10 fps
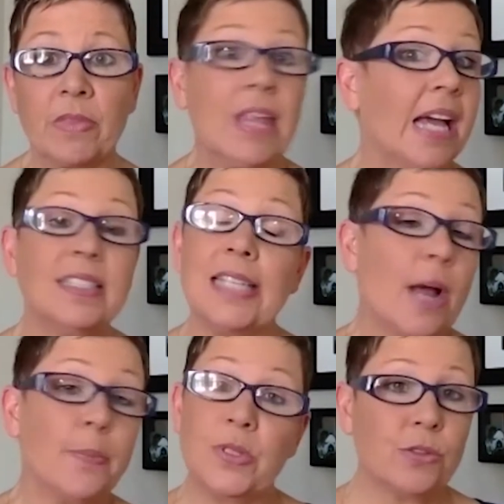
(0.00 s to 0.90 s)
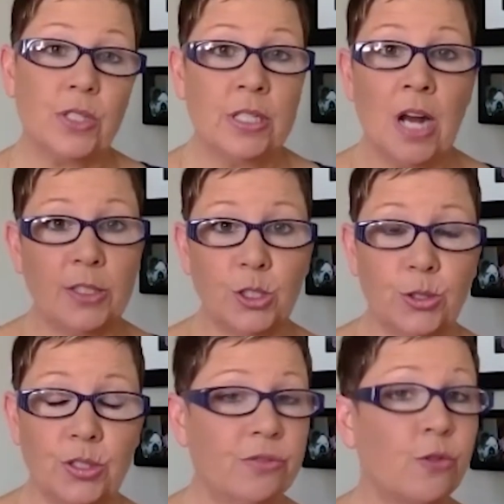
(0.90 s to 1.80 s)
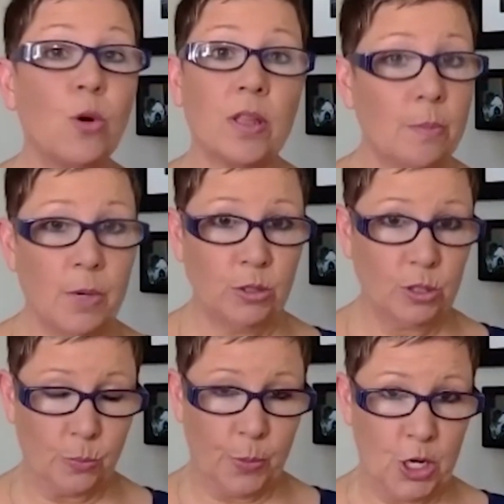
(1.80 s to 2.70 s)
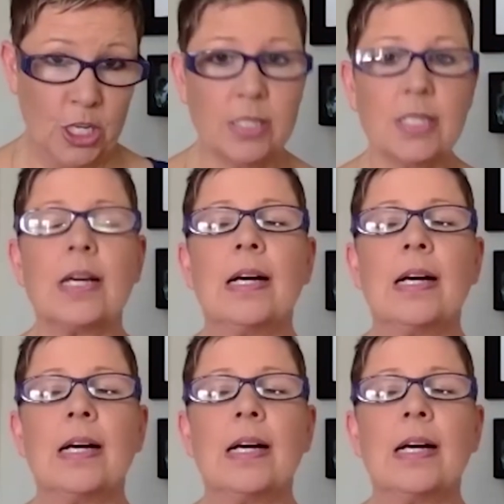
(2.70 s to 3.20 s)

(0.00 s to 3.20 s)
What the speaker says: That is absolutely not true for the most part.